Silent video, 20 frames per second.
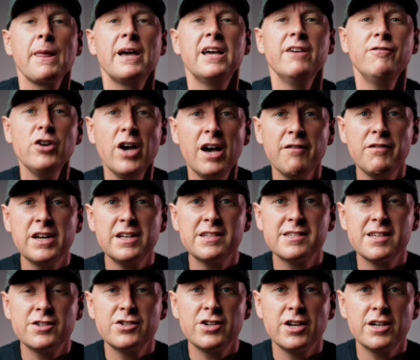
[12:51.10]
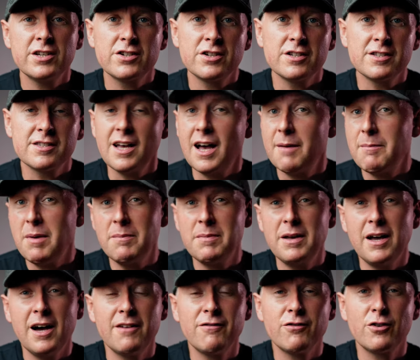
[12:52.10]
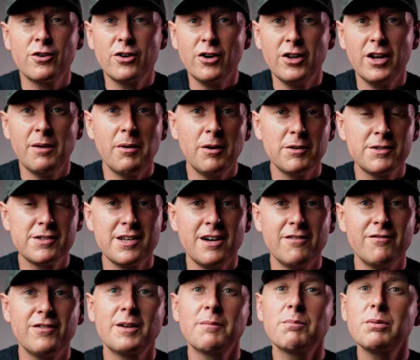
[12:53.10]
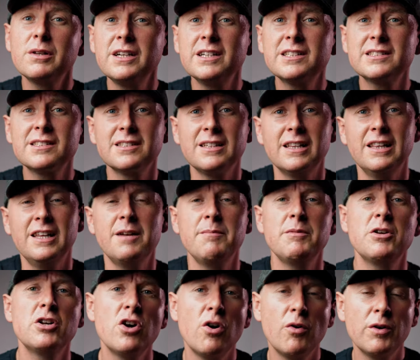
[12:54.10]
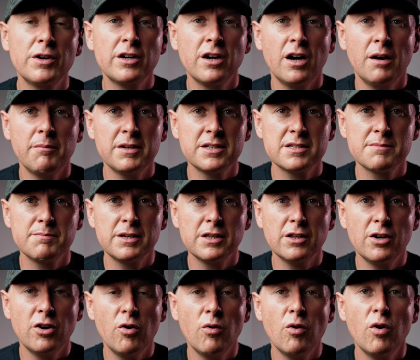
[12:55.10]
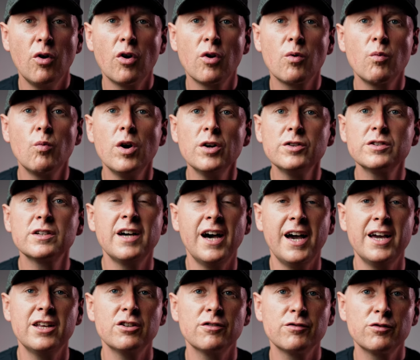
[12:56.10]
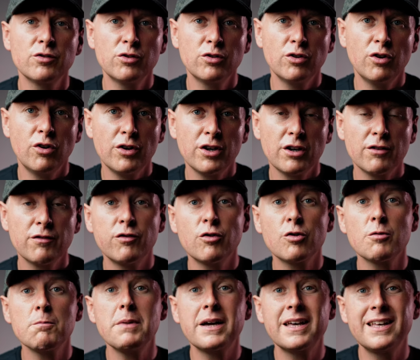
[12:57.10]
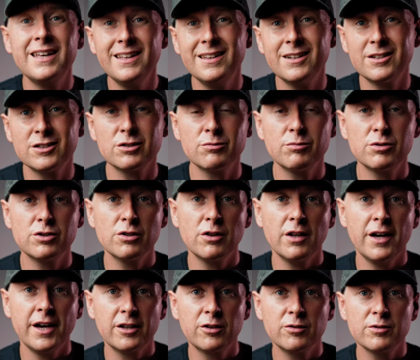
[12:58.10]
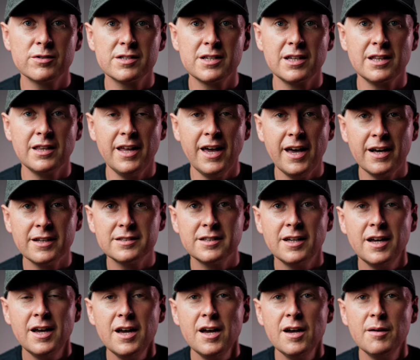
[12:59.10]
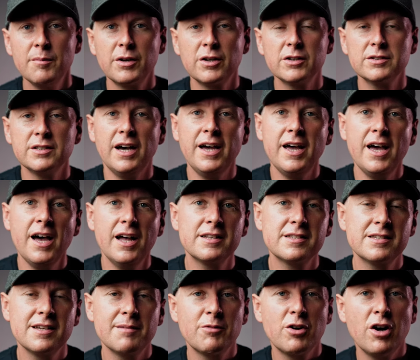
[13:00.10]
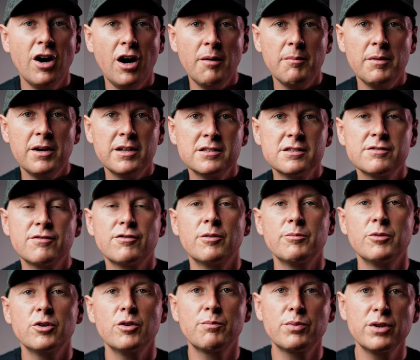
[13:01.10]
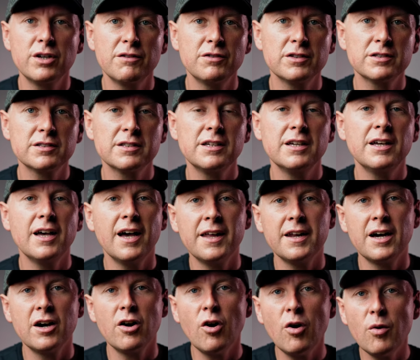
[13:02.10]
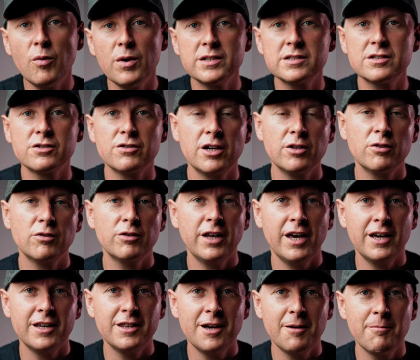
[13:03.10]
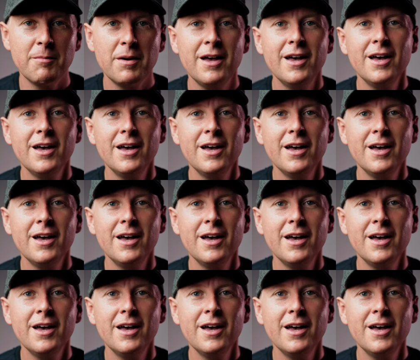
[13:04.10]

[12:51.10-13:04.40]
if you have any suggestions, maybe I forgot about something, please let me know in comments below, or what kind of tutorial for beginners would you like to see next? Because I had some comments from you previously and I always try to take them